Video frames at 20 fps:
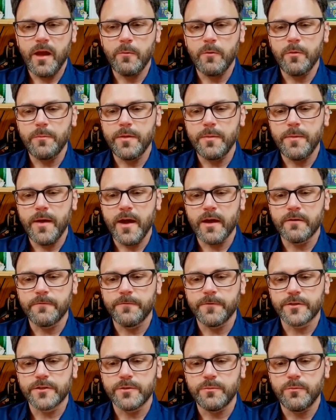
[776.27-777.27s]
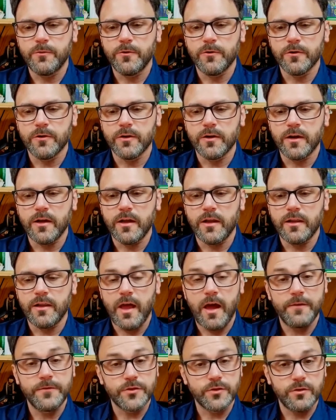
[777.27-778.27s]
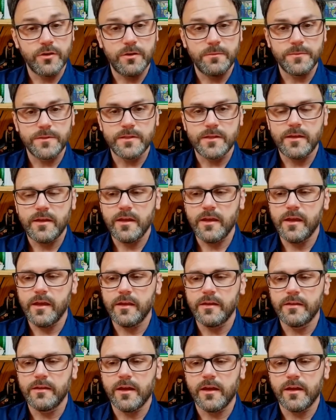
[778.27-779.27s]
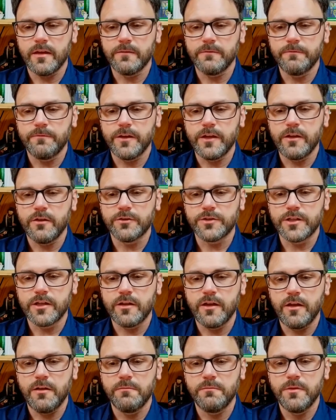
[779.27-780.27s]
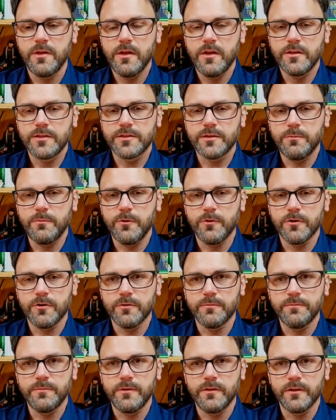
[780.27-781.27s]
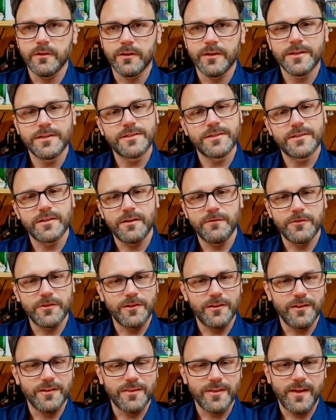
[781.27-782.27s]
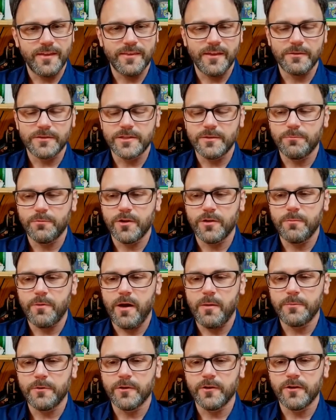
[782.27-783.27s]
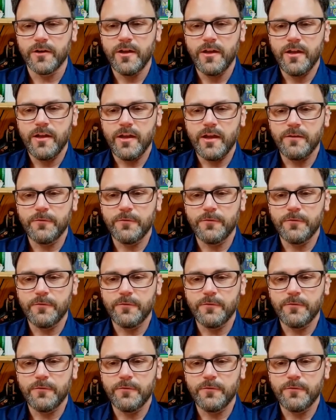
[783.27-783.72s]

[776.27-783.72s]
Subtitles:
I will be back for some more live streams and videos to come, some more lists and everything like that. That seemed pretty popular.